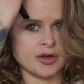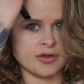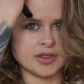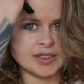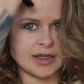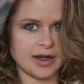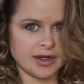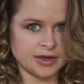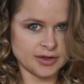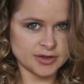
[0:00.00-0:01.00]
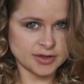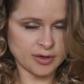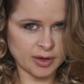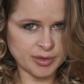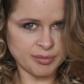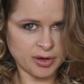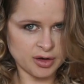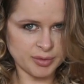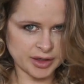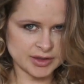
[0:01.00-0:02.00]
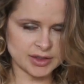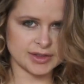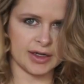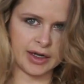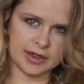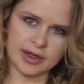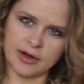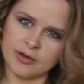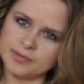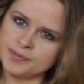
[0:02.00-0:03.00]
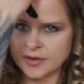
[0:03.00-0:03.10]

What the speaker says: on the side, so I'm gonna part mine to the side now.